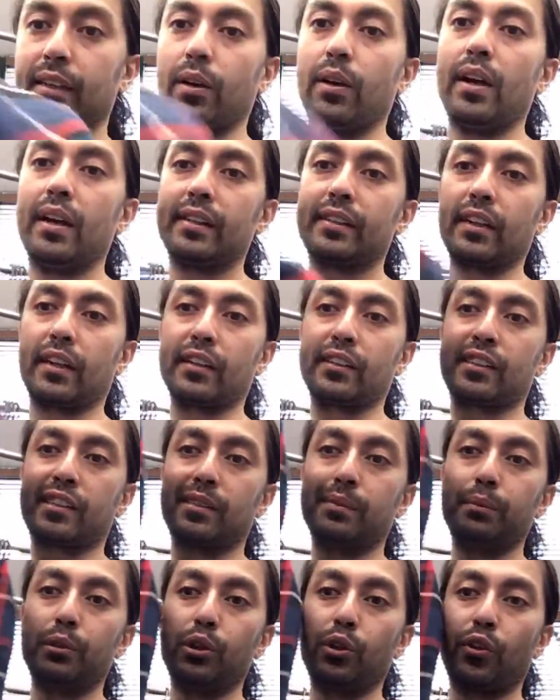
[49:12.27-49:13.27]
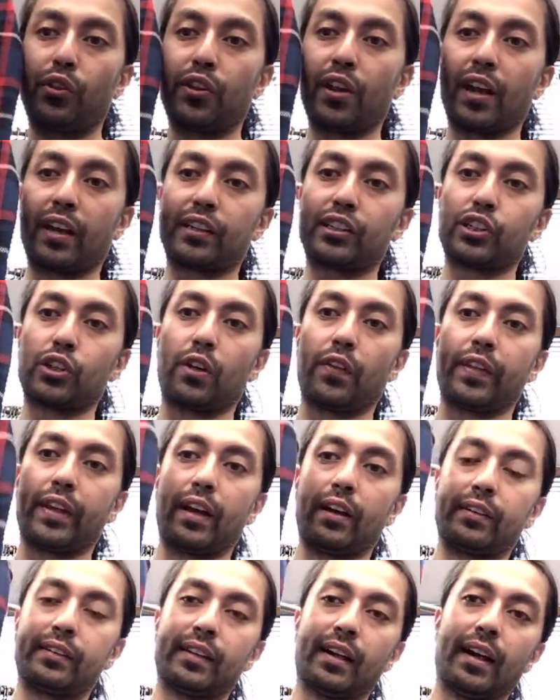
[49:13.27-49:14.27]
so it's got a smooth texture on the
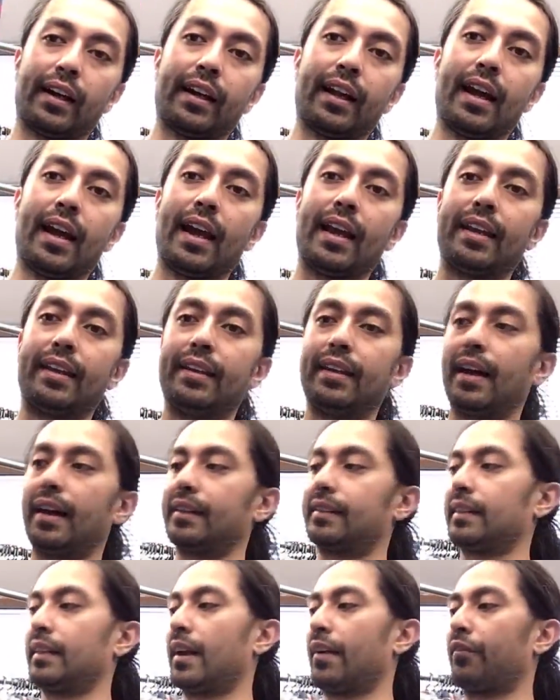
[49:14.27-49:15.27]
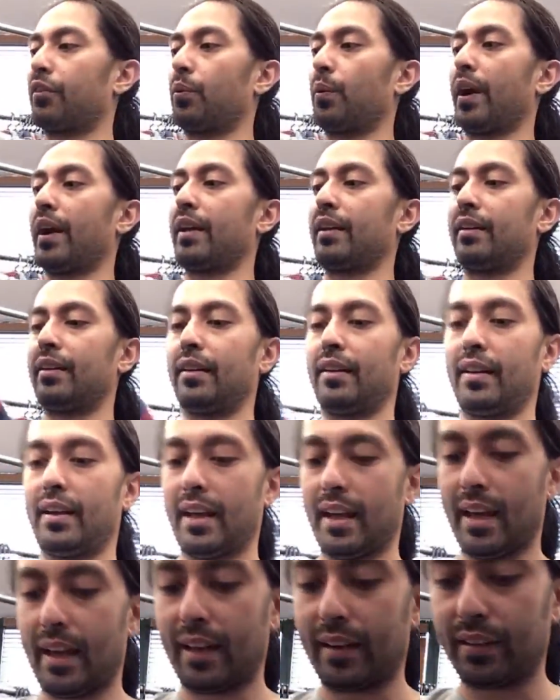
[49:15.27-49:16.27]
outside, nice and heavyweight,
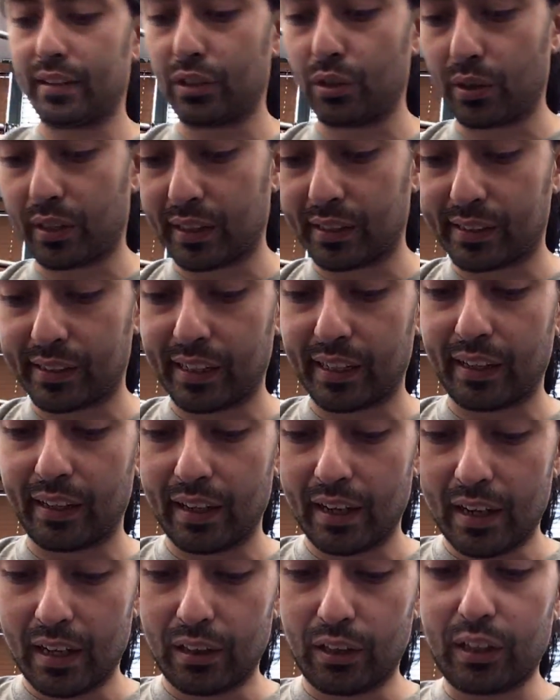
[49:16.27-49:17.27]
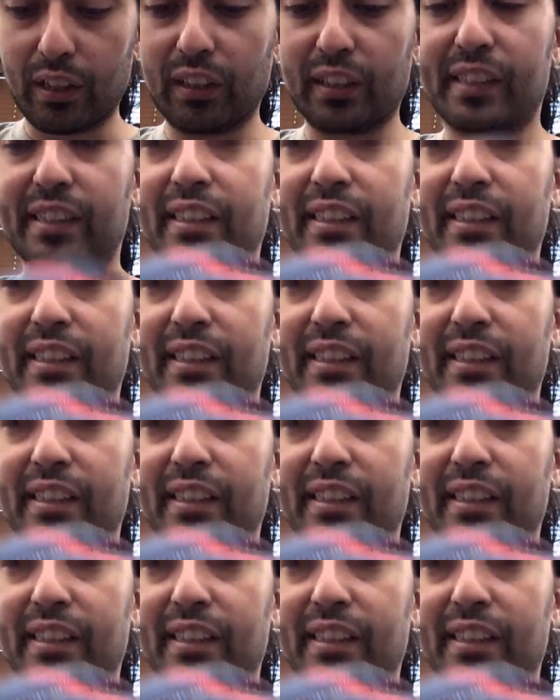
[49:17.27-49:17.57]
and you can see, look at the